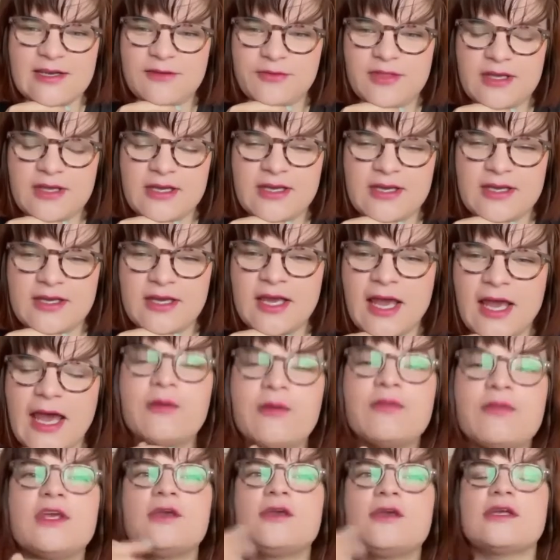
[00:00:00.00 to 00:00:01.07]
think
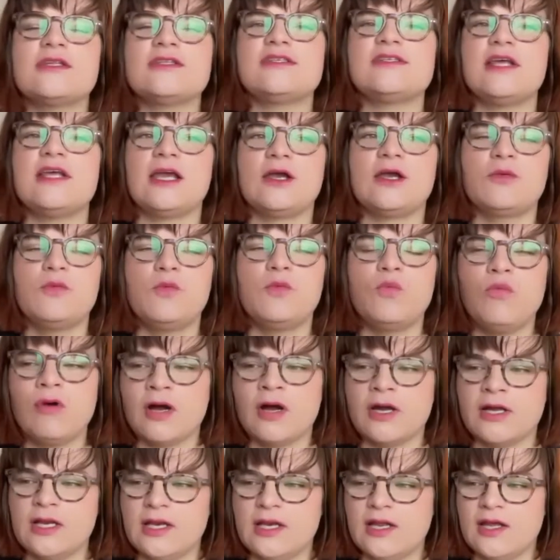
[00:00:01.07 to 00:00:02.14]
you can say like
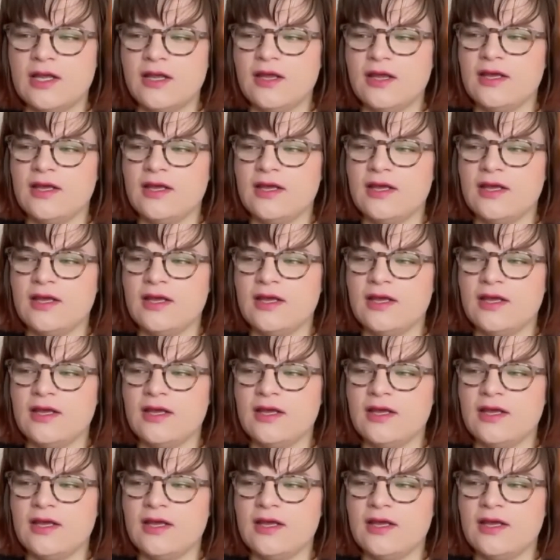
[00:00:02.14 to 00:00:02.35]
one